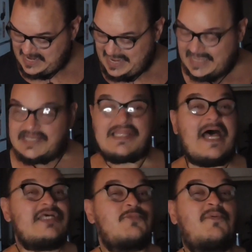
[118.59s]
And
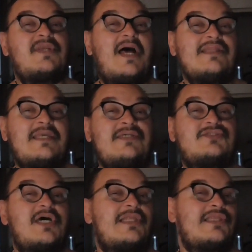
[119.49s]
last but not
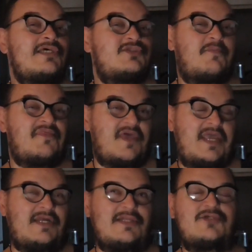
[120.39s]
least, Elizabeth
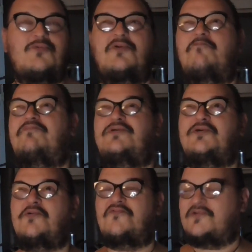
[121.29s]
English. What a
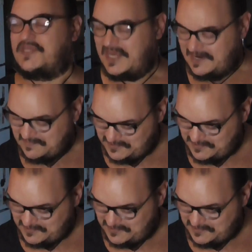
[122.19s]
beautiful name.